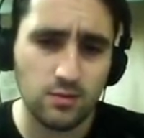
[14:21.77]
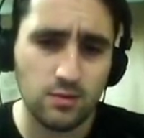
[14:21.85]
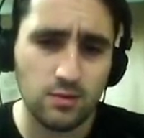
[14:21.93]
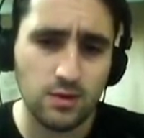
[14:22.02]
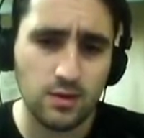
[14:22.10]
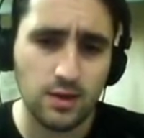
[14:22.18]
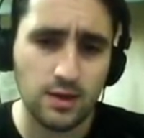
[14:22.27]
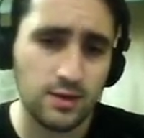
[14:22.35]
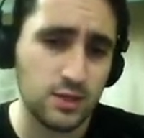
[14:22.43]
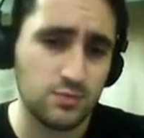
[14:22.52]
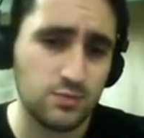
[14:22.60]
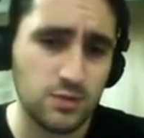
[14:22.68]
in
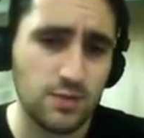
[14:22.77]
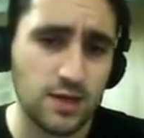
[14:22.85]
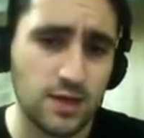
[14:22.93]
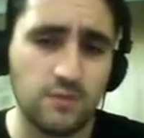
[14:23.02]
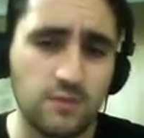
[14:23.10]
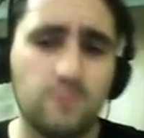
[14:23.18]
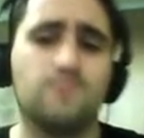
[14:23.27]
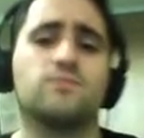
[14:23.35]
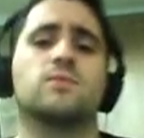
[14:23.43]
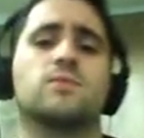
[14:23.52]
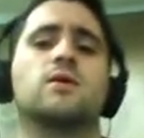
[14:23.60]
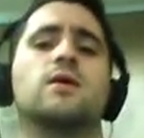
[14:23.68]
this perspective
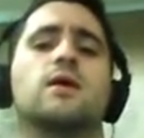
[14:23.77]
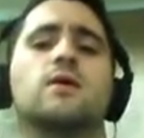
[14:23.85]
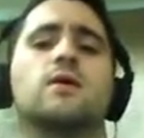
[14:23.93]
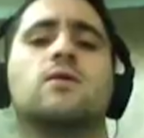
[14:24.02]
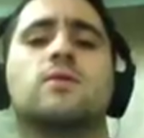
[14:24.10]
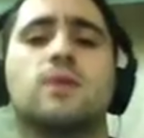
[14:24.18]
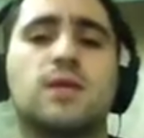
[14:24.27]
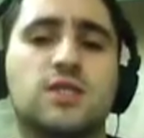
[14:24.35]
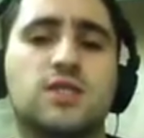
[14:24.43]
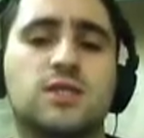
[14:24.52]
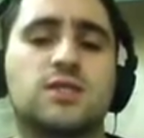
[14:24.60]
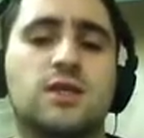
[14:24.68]
on the
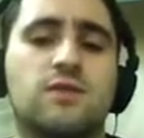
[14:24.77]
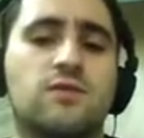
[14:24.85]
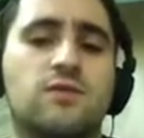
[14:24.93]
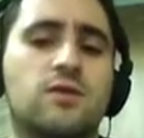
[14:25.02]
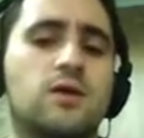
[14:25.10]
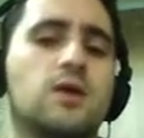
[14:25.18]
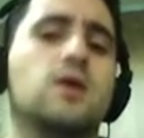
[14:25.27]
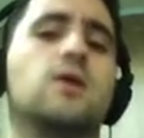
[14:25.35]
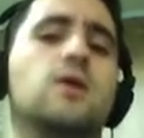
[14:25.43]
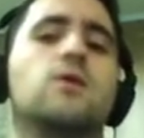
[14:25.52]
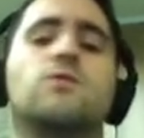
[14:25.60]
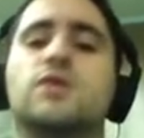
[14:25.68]
Leeches server,
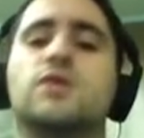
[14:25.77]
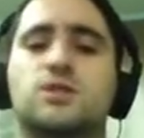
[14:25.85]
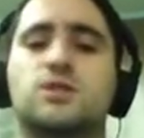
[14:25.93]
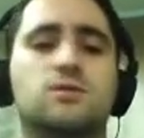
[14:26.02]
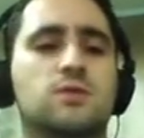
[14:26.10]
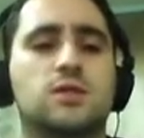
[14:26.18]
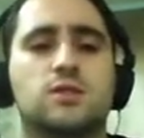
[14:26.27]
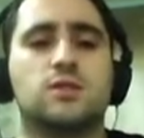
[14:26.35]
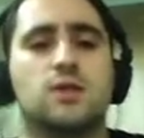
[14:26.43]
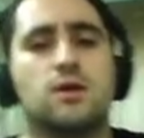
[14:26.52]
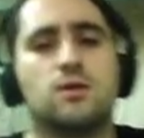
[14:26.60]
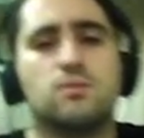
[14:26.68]
which is
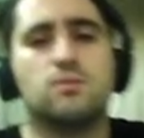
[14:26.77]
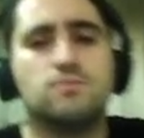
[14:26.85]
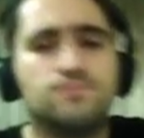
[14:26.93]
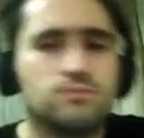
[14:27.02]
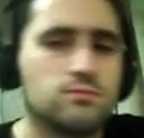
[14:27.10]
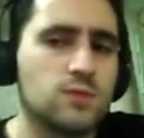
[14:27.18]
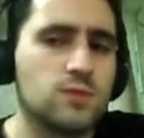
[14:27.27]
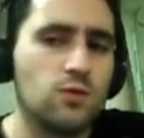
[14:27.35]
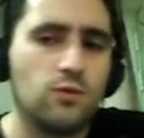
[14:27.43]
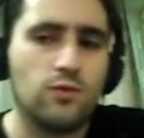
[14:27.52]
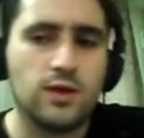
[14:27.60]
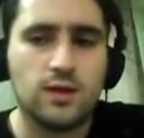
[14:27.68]

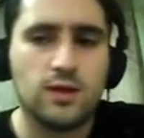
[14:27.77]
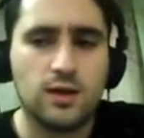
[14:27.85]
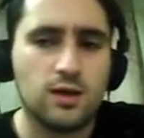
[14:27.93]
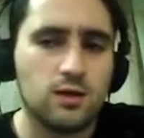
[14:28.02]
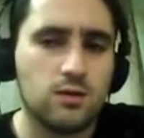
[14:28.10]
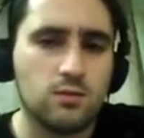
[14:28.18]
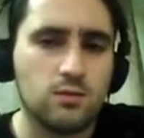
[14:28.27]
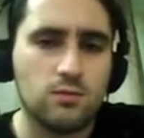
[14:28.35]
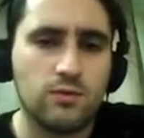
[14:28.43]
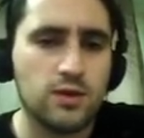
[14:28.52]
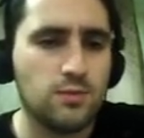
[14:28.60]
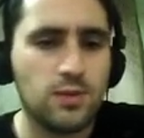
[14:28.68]
when
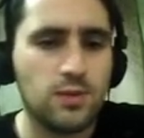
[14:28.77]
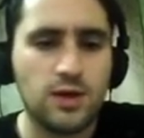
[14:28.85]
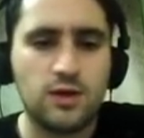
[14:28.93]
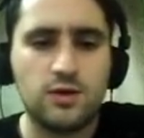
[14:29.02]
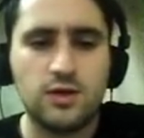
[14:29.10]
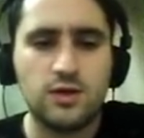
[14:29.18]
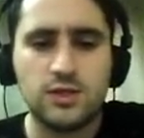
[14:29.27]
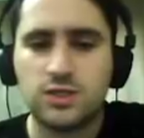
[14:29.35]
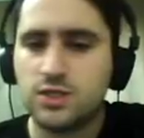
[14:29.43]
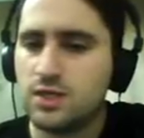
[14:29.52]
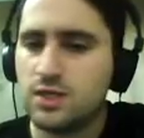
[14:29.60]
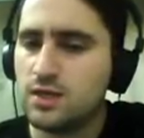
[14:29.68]
a player is
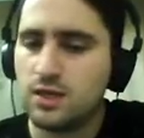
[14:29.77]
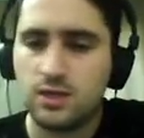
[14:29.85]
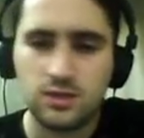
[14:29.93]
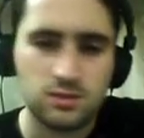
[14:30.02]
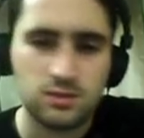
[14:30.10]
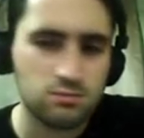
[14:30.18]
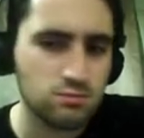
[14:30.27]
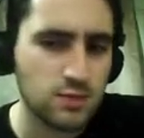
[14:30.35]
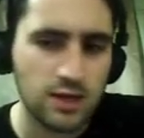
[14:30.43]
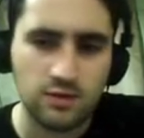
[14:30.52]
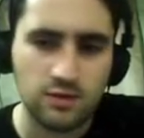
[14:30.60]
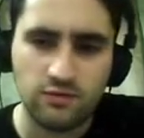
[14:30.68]
cheating, is
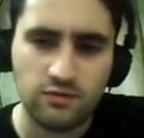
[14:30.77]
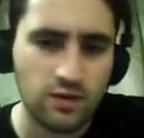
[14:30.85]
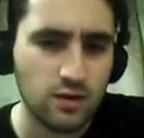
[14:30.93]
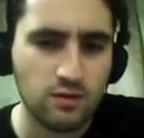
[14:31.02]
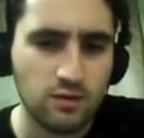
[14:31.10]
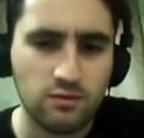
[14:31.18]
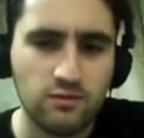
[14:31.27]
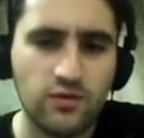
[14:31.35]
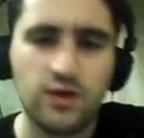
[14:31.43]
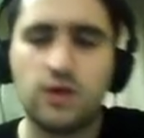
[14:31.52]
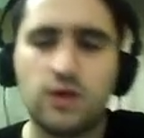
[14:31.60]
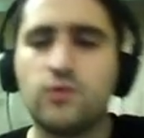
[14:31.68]
kind of
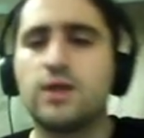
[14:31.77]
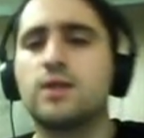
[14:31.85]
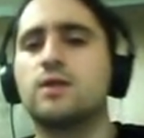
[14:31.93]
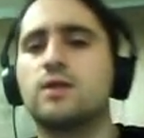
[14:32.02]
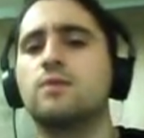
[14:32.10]
very quickly